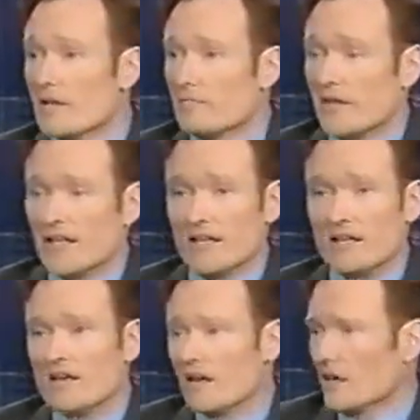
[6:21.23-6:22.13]

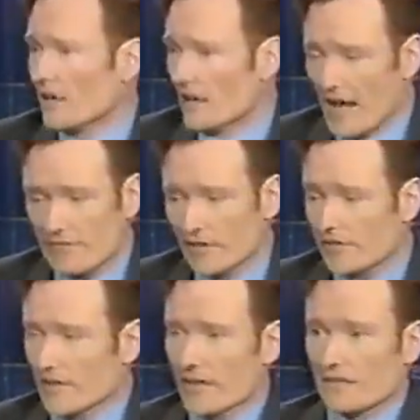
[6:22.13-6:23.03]
me, uh,
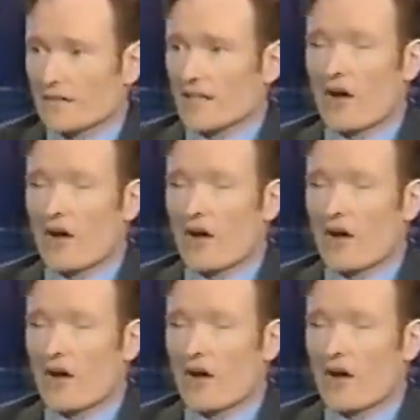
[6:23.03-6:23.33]
everything, the,